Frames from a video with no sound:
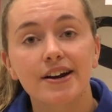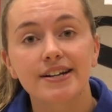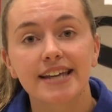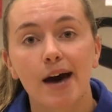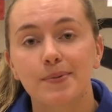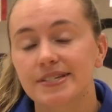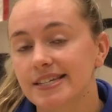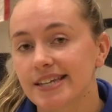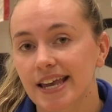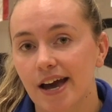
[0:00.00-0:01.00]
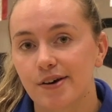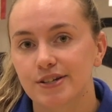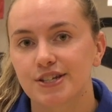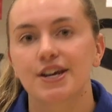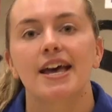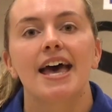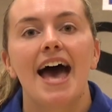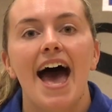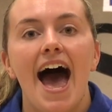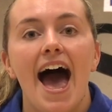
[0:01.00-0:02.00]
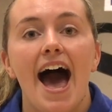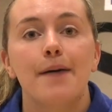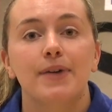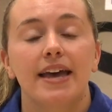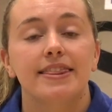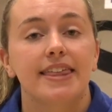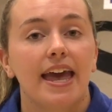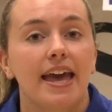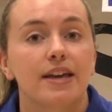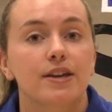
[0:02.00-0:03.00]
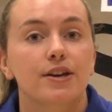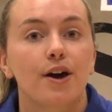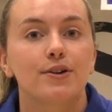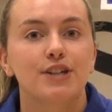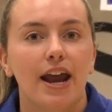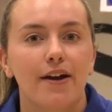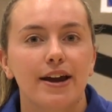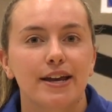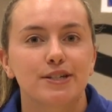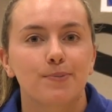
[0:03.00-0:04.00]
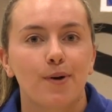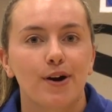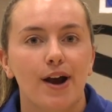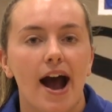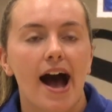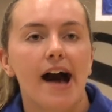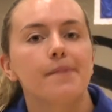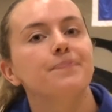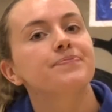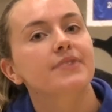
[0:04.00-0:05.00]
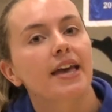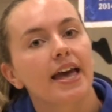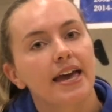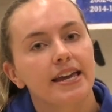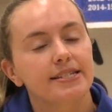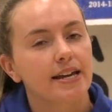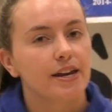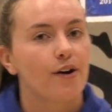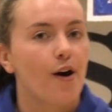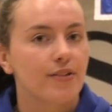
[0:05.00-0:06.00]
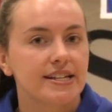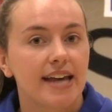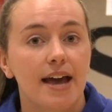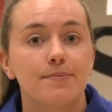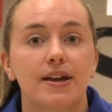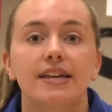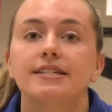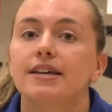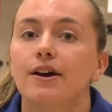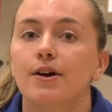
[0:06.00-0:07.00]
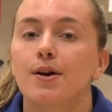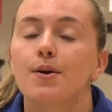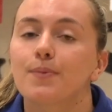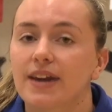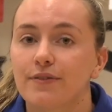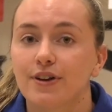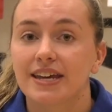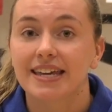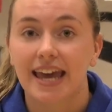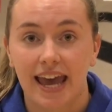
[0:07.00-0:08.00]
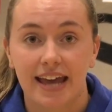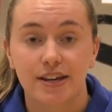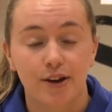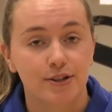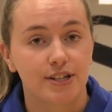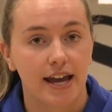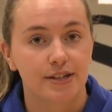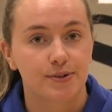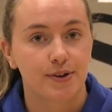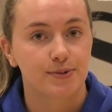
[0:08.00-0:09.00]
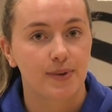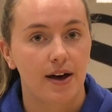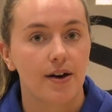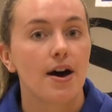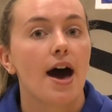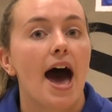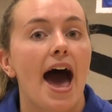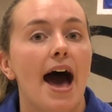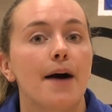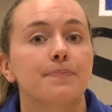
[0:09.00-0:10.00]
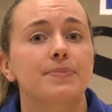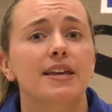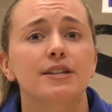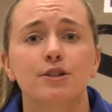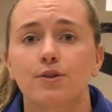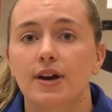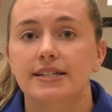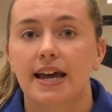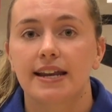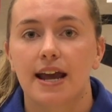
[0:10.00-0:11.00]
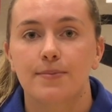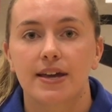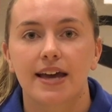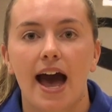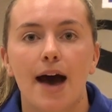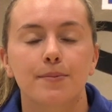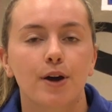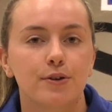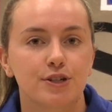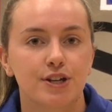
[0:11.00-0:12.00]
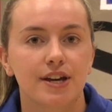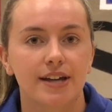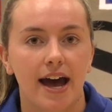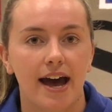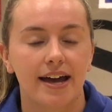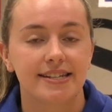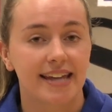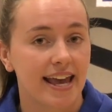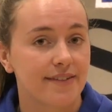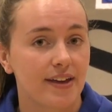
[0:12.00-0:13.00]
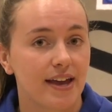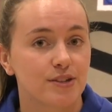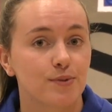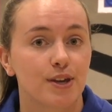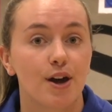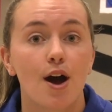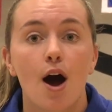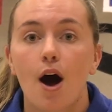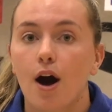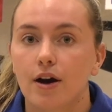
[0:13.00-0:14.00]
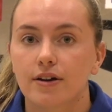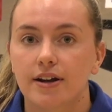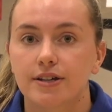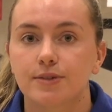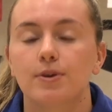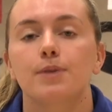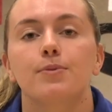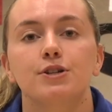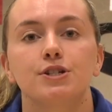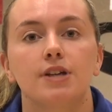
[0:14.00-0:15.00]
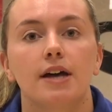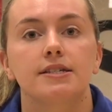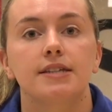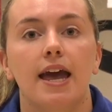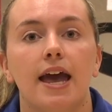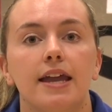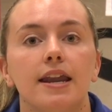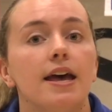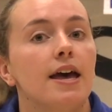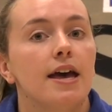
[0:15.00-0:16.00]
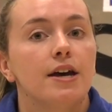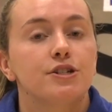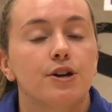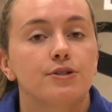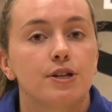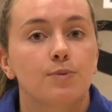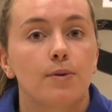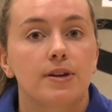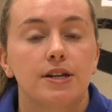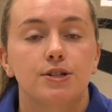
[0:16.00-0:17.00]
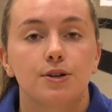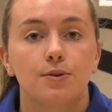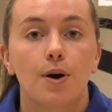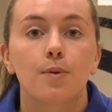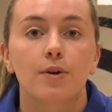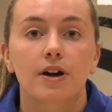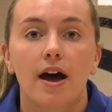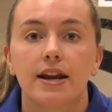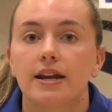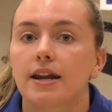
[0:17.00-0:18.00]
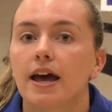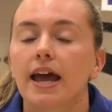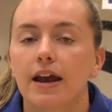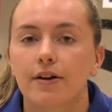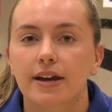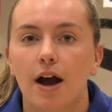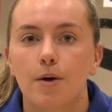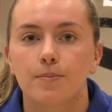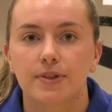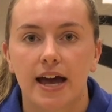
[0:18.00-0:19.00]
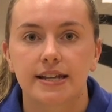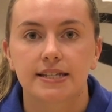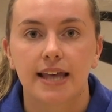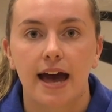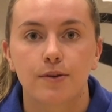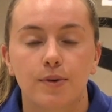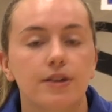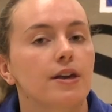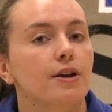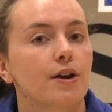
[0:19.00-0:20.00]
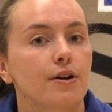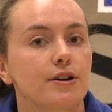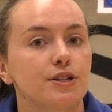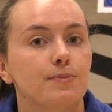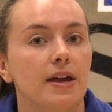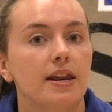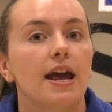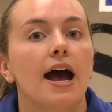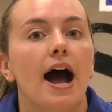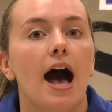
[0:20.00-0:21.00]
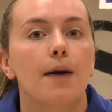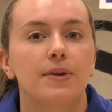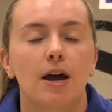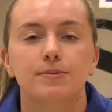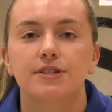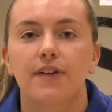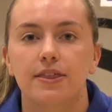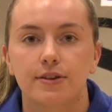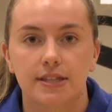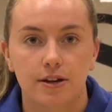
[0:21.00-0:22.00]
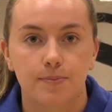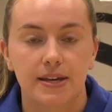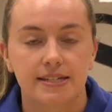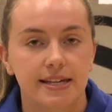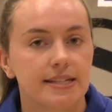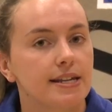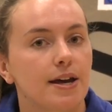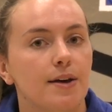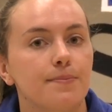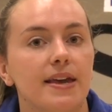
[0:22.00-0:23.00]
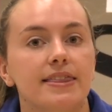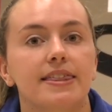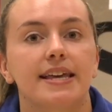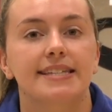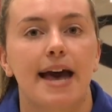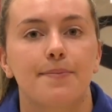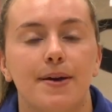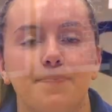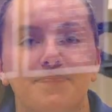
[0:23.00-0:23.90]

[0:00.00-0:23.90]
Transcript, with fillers: year to help assistant coach. Um, and they, Coach Eric is more, um, he's not here all the time, but he's here whenever he can. He coaches high school as well. Um, he's a great dynamic. Um, Coach uh, Dave is really hard on us and really pushes us and shows us where we need to work on, and Eric helped blends that with encouragement um, and helped us find those little pieces to make the things happen.